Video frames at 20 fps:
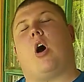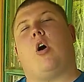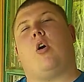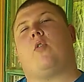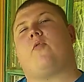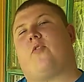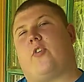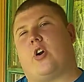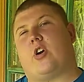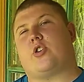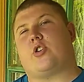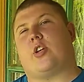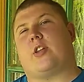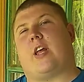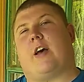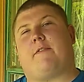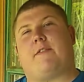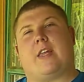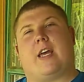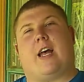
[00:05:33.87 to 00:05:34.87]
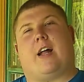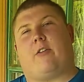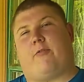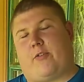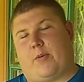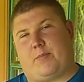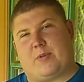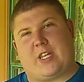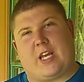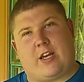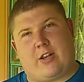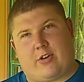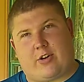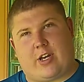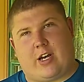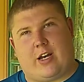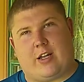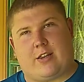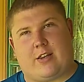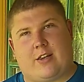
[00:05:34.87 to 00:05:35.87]
own version of the Alpha potato
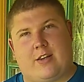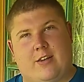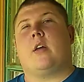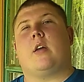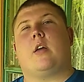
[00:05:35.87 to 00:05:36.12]
gun.